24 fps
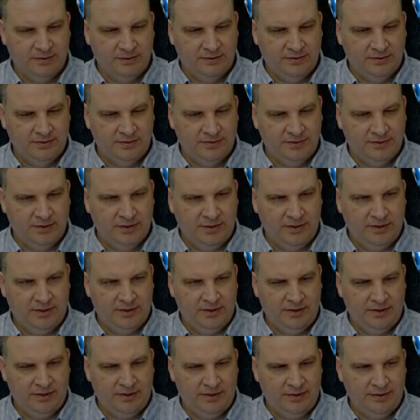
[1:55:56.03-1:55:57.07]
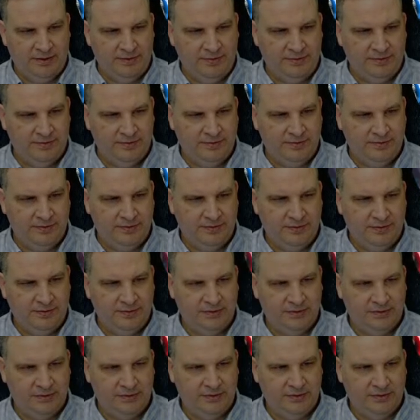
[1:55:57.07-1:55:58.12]
Let's get in there
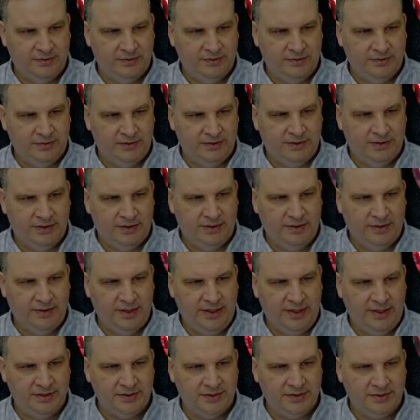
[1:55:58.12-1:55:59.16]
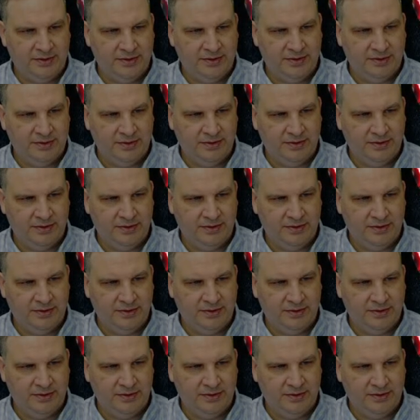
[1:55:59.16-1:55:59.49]
and nest